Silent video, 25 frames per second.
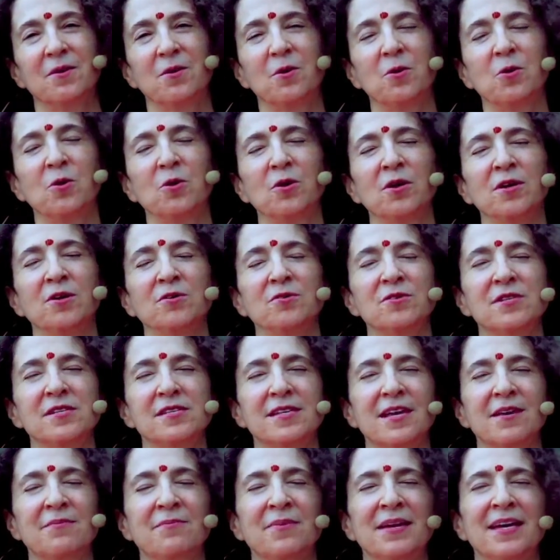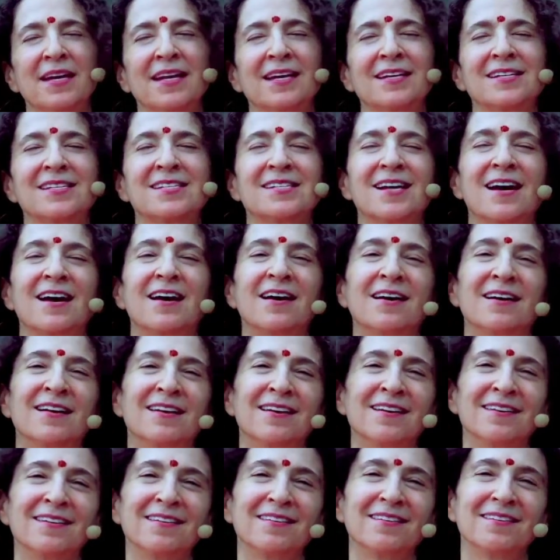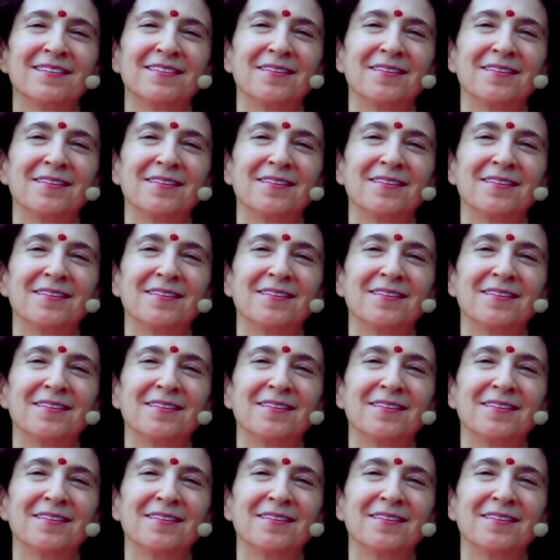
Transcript: or you say mera jaan,